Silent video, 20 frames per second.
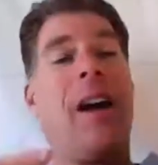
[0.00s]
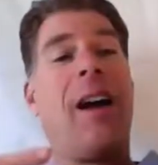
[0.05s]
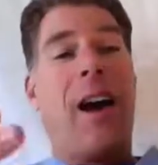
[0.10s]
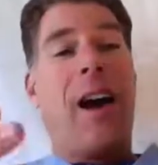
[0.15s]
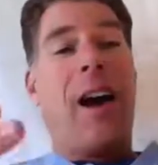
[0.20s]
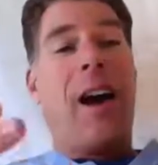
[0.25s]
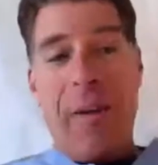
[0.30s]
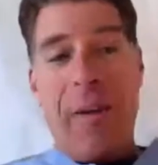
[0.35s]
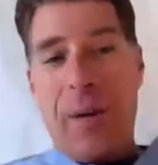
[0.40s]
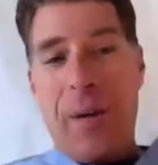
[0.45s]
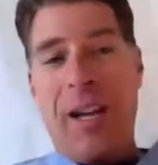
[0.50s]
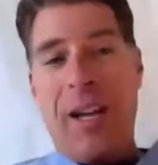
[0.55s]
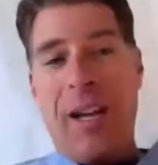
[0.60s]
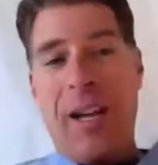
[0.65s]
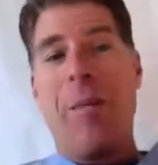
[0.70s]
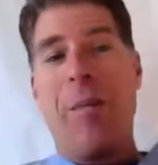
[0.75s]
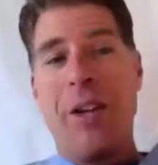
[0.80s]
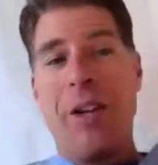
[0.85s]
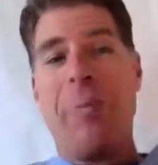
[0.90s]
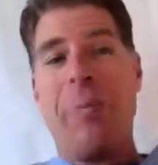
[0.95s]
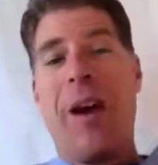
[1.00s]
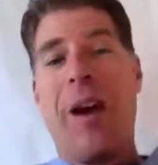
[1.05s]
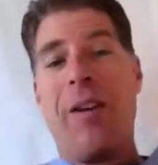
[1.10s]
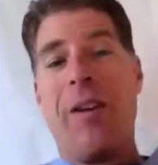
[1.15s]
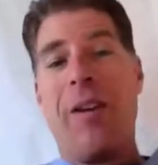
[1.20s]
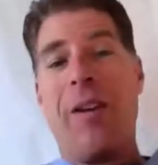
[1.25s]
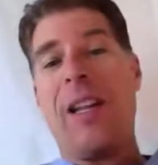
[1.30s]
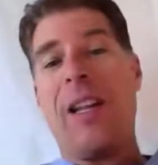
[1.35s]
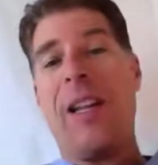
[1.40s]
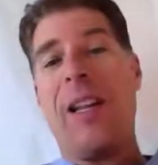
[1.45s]
I've become much
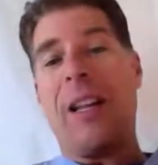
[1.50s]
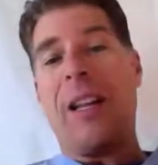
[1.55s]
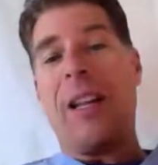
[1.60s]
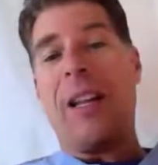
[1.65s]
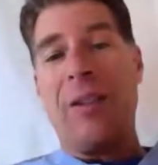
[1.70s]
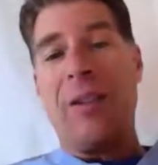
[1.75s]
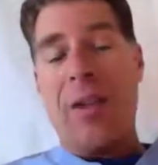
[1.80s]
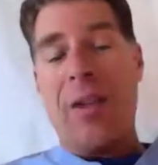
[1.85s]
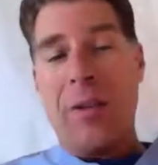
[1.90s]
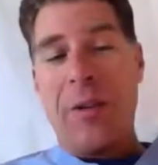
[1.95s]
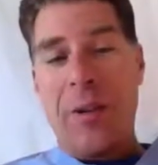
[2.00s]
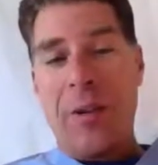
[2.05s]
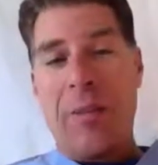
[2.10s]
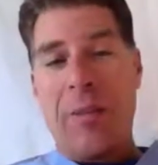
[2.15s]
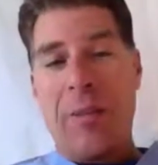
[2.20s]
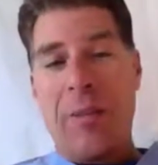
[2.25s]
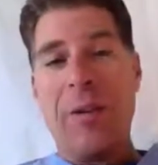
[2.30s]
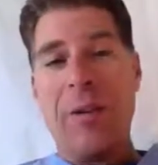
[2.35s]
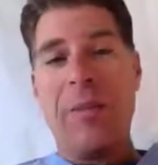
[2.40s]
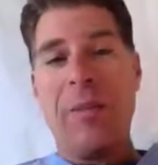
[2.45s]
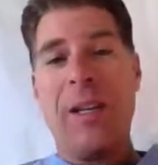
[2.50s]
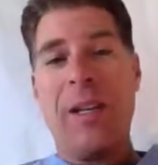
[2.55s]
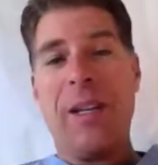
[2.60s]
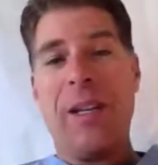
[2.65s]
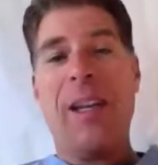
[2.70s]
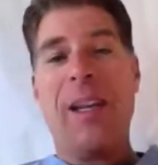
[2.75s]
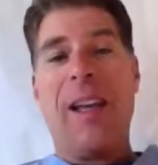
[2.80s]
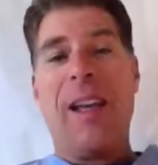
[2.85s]
better at connecting to others around me.